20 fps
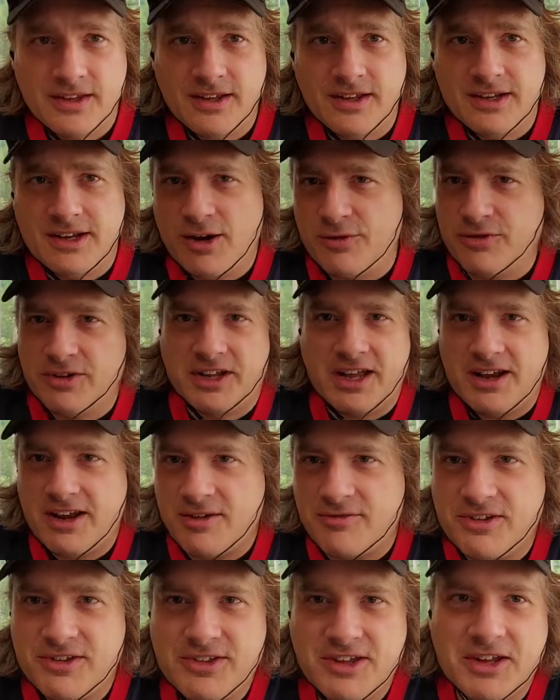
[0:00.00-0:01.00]
Now, forget
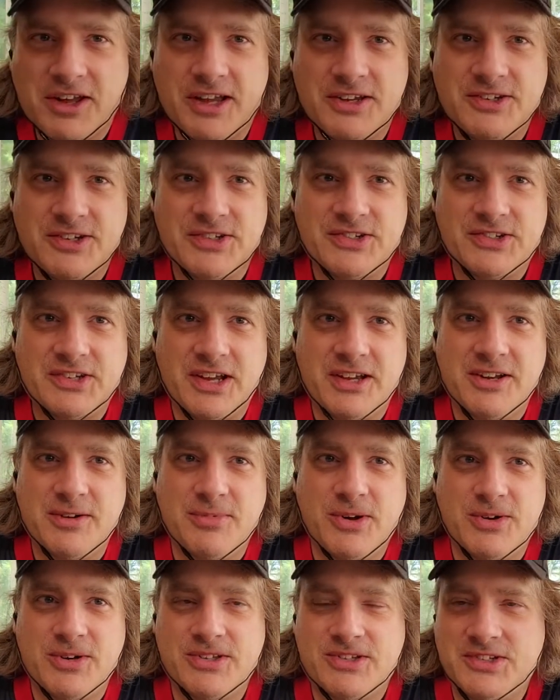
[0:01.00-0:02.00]
everything I just said
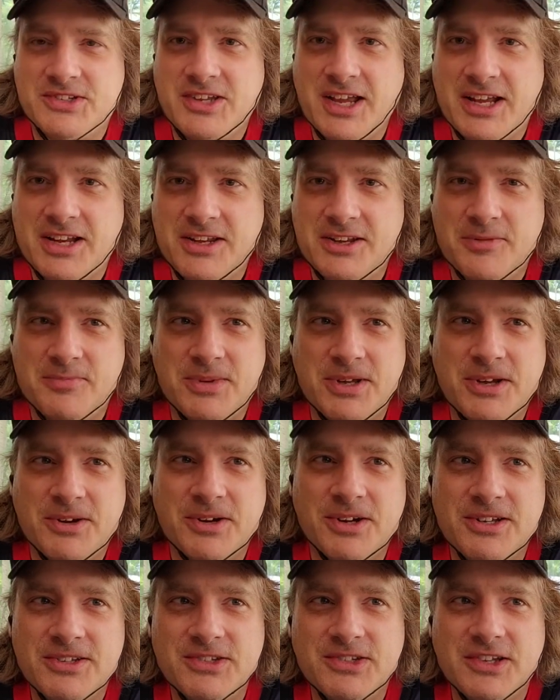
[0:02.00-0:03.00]
about its dated
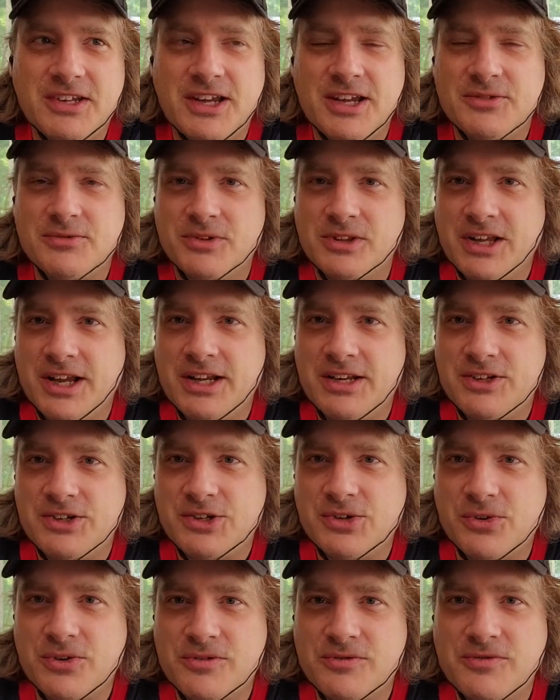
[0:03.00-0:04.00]
appearance and related
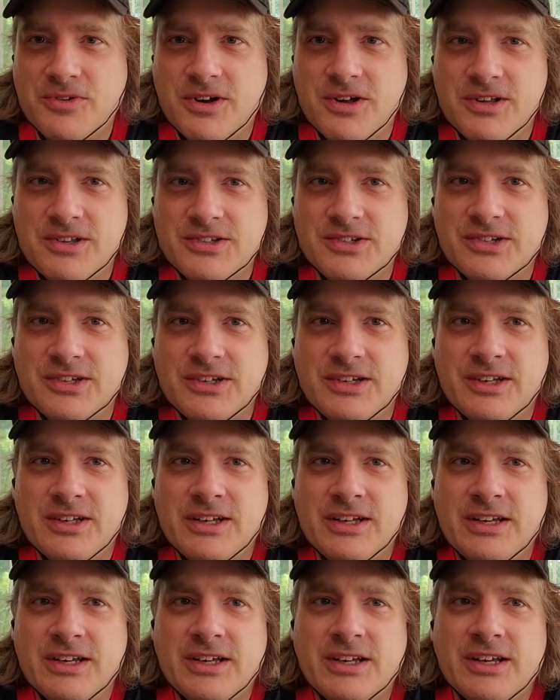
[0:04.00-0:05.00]
shortfalls.
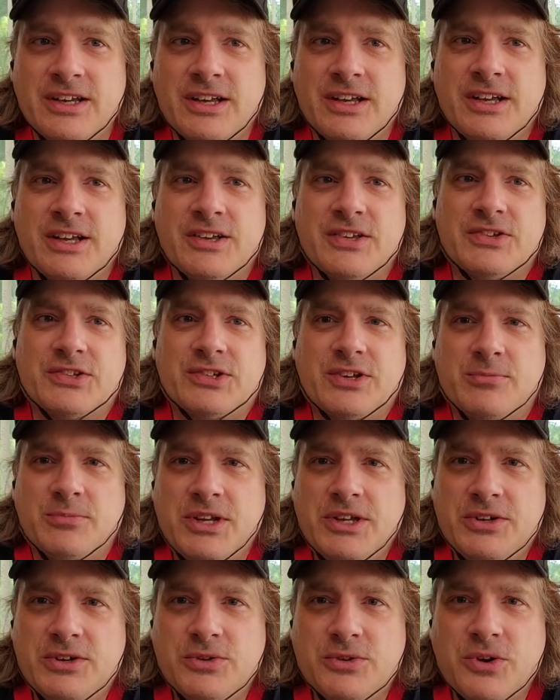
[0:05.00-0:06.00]

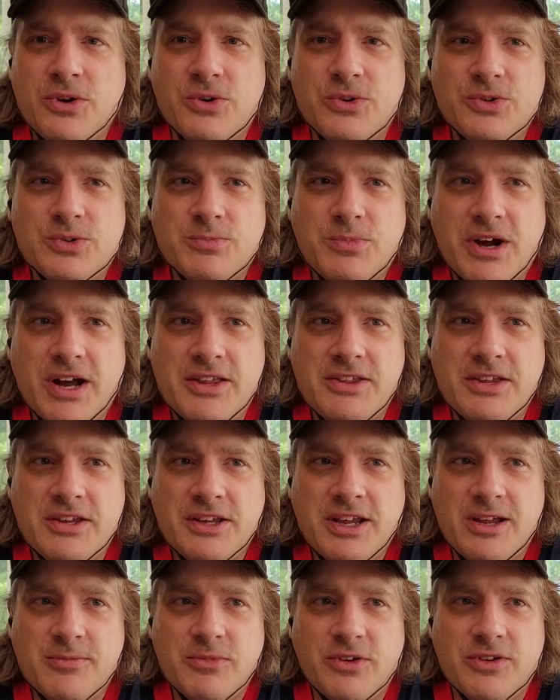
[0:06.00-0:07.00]
Somebody who goes by the
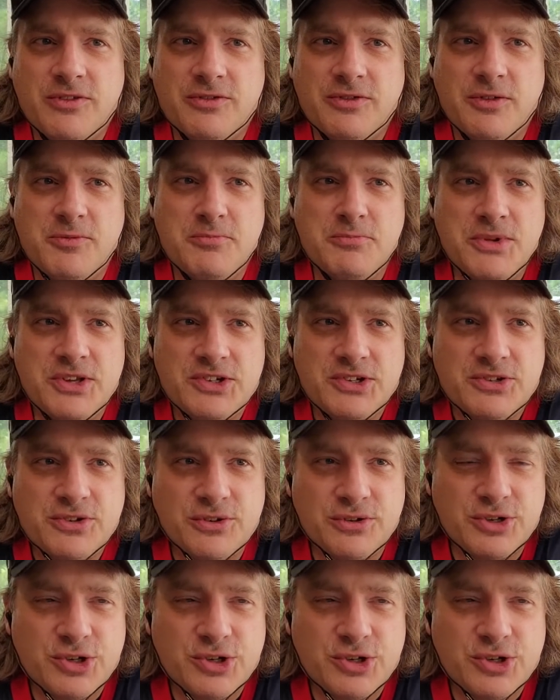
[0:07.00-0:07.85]
name of Mr.